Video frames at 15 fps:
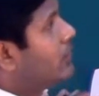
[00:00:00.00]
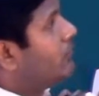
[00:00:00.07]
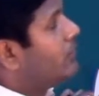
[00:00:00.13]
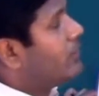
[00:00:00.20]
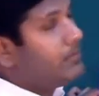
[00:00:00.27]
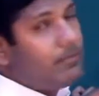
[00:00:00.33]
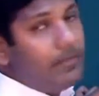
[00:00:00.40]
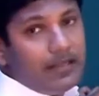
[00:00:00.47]

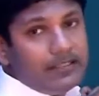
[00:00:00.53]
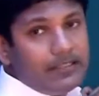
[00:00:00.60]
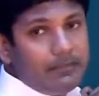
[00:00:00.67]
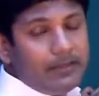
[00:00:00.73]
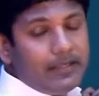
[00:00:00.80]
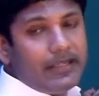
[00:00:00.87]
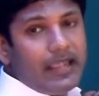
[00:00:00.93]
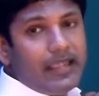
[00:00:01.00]
With
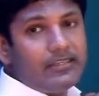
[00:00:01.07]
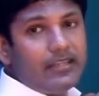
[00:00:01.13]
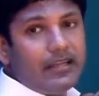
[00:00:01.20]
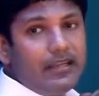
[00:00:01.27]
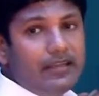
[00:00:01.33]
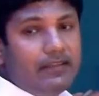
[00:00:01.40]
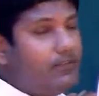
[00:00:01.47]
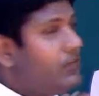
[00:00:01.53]
multiplication
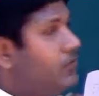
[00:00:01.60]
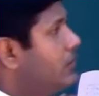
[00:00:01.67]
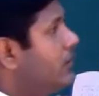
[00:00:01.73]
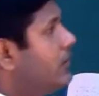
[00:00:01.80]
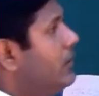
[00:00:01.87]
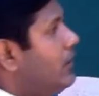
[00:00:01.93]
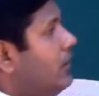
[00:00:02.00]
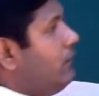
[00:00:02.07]
and
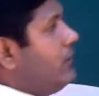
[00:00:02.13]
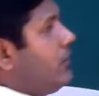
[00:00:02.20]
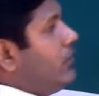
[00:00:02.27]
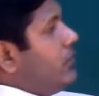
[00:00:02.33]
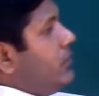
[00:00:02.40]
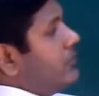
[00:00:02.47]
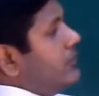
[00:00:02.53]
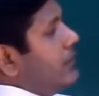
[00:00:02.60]
division, we're going
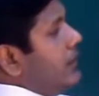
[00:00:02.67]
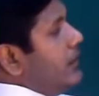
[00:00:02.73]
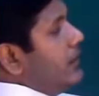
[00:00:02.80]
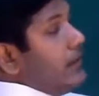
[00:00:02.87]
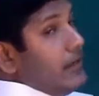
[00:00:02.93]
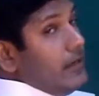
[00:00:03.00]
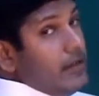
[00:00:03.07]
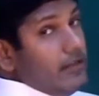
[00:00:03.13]
to use the
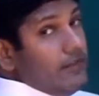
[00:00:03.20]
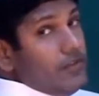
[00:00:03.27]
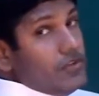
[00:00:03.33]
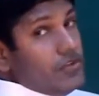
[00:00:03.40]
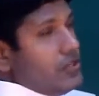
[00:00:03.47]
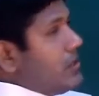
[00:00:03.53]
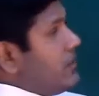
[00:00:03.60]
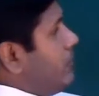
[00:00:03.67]

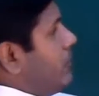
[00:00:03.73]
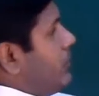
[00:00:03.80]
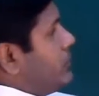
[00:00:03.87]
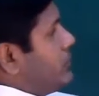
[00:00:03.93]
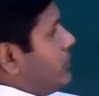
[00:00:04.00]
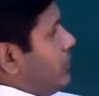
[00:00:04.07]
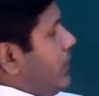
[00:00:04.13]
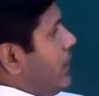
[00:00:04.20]
division
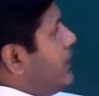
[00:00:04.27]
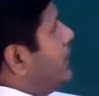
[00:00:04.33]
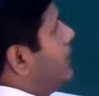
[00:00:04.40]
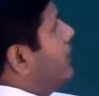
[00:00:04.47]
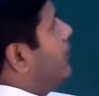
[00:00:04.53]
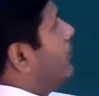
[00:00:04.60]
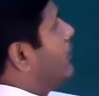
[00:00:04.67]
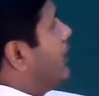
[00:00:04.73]
approach. Alright?
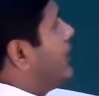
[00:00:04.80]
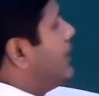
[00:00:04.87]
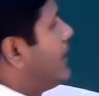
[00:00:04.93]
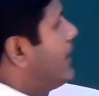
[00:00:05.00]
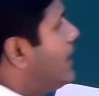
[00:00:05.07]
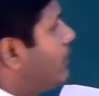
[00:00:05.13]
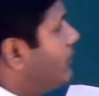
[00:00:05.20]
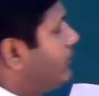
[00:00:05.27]
Okay,
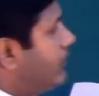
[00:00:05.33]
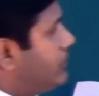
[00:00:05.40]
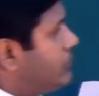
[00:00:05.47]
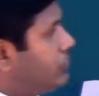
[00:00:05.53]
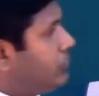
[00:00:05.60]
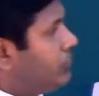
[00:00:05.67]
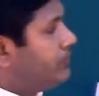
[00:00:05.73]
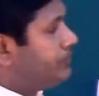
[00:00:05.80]
now let's
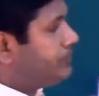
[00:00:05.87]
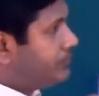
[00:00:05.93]
do.